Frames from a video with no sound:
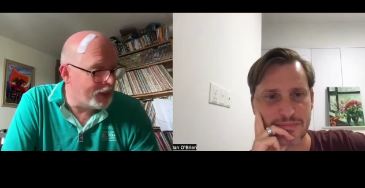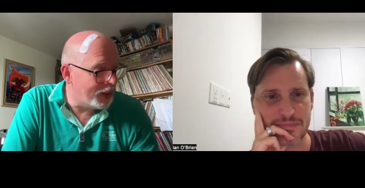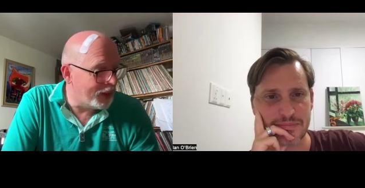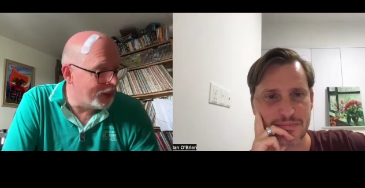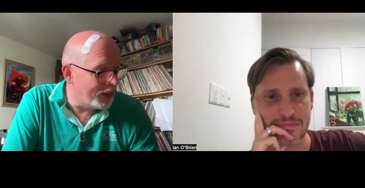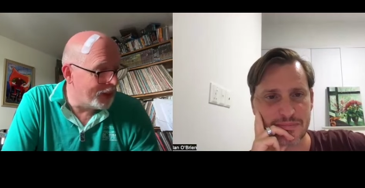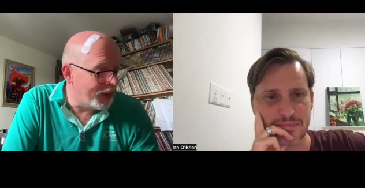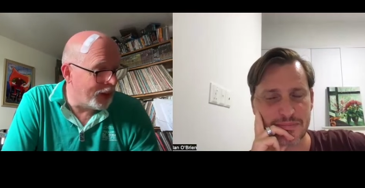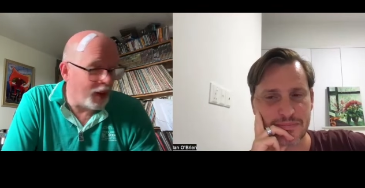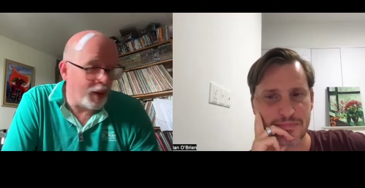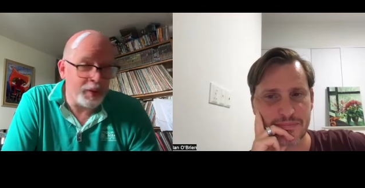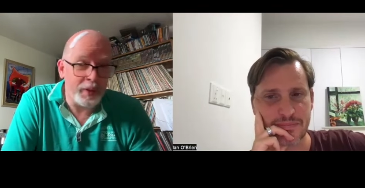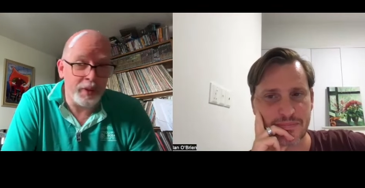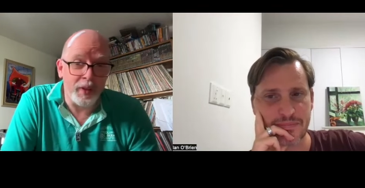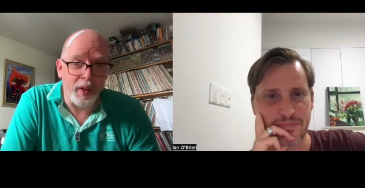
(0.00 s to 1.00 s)
Speaker 1: and uh, I've
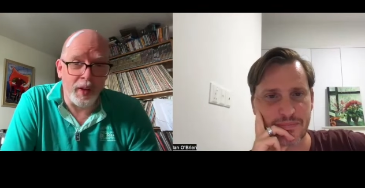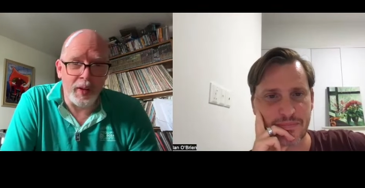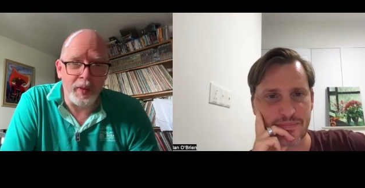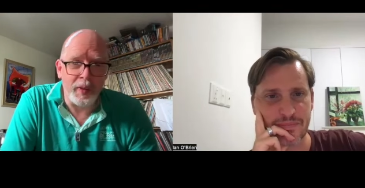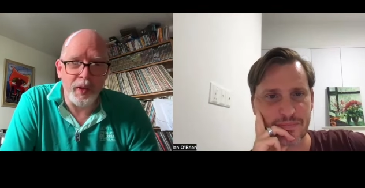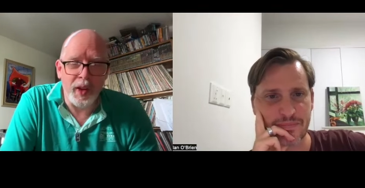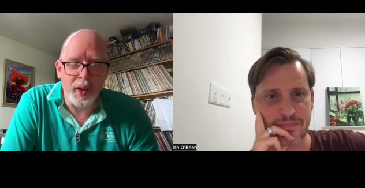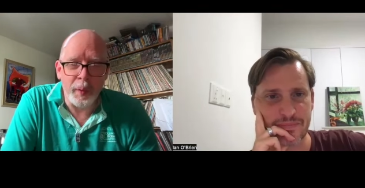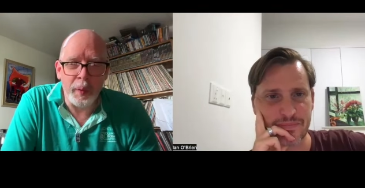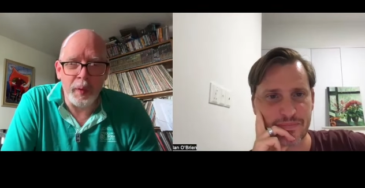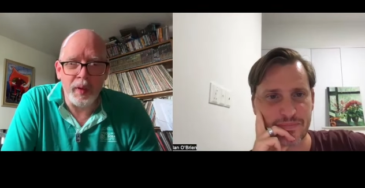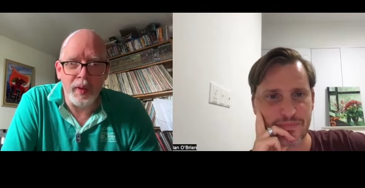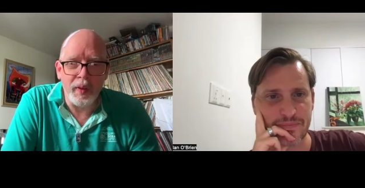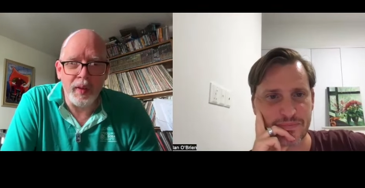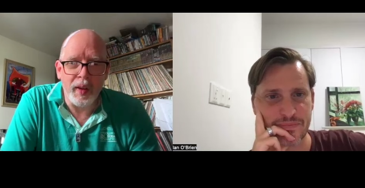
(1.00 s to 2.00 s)
tried a few,
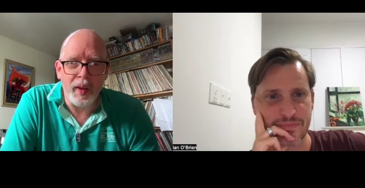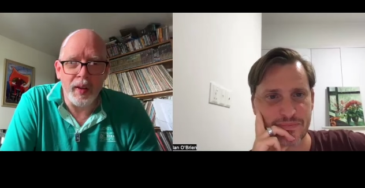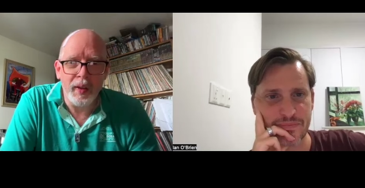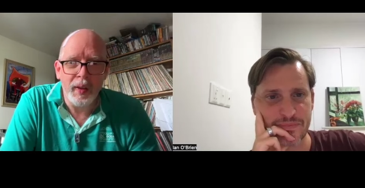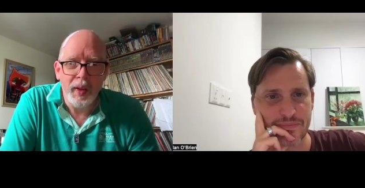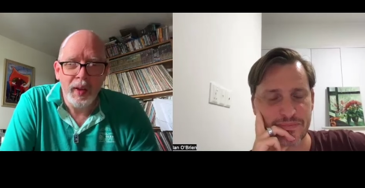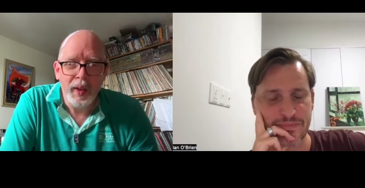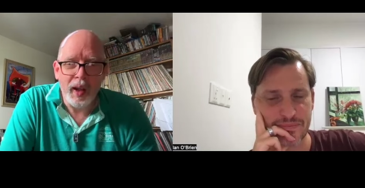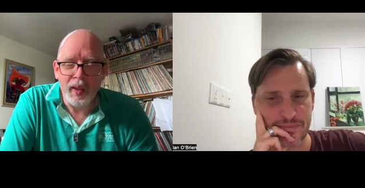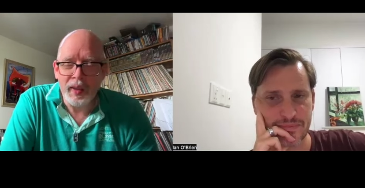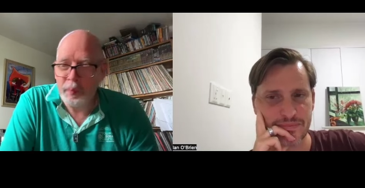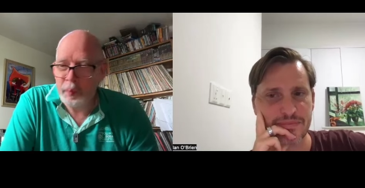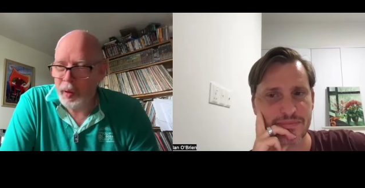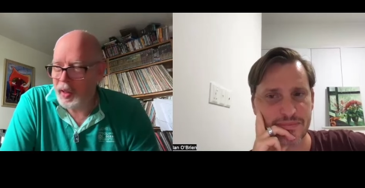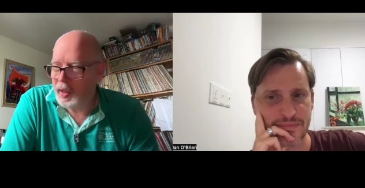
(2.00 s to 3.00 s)
and uh, I
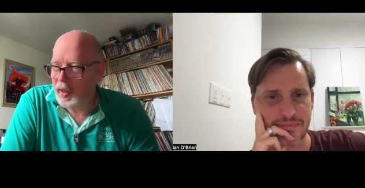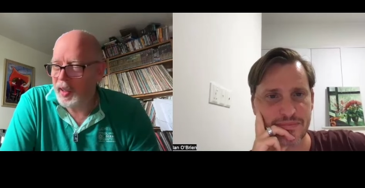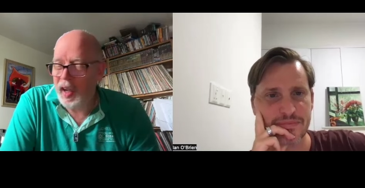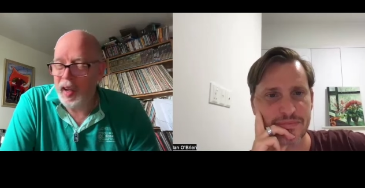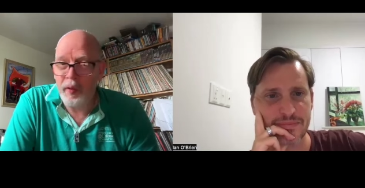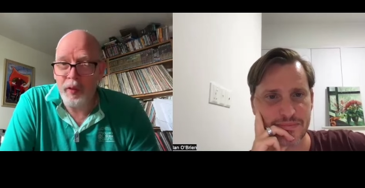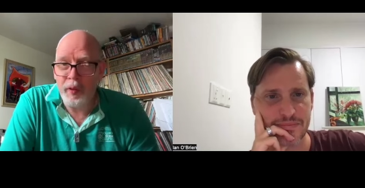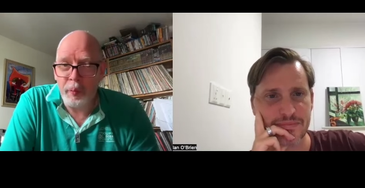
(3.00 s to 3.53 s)
can play an F,